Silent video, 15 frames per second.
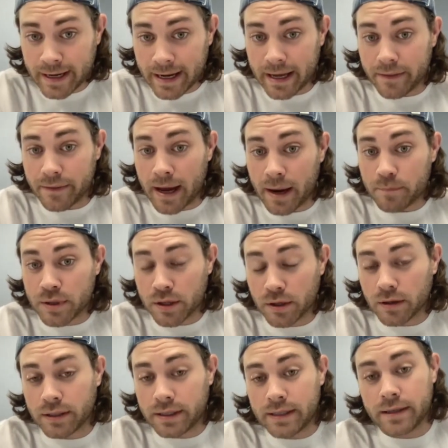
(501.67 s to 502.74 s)
and that
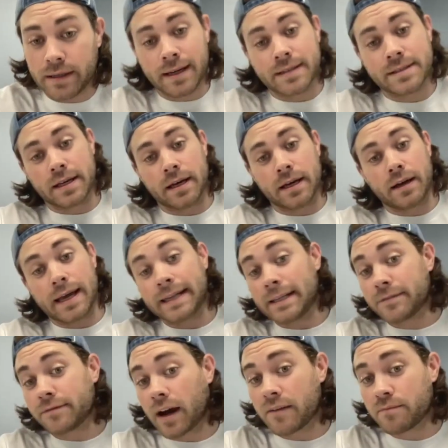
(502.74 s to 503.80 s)
purity is
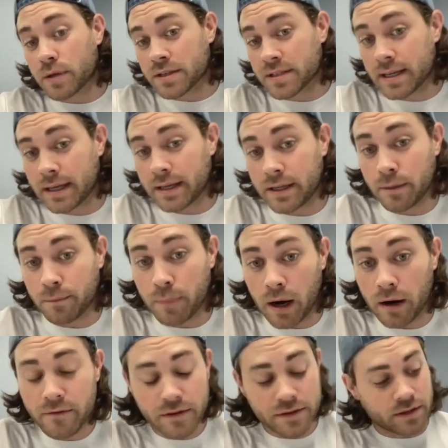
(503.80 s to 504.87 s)
85% and above.